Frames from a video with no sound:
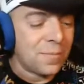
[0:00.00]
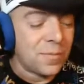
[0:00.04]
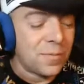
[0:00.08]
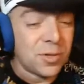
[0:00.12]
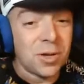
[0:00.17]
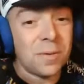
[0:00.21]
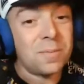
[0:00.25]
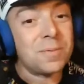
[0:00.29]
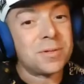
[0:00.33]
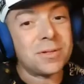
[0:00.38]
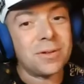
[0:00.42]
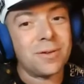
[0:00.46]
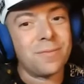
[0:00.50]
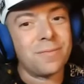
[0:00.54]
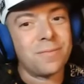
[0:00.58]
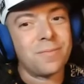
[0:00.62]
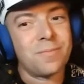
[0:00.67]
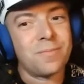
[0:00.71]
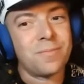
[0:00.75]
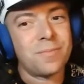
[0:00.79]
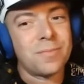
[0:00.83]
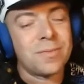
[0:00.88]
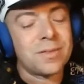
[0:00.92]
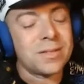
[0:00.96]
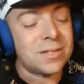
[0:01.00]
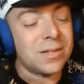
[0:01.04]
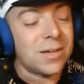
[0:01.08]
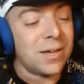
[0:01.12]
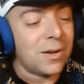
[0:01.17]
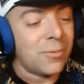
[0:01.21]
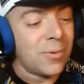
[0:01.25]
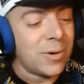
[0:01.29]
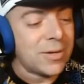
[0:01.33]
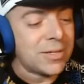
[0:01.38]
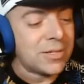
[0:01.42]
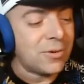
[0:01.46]
So I'm still got
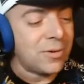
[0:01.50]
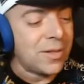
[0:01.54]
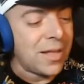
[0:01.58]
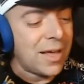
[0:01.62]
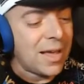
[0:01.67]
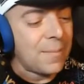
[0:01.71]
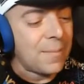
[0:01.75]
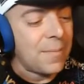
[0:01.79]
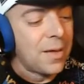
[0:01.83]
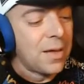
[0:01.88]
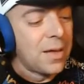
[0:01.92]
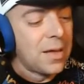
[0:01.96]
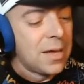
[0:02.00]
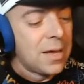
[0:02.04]
a ways to go in that game.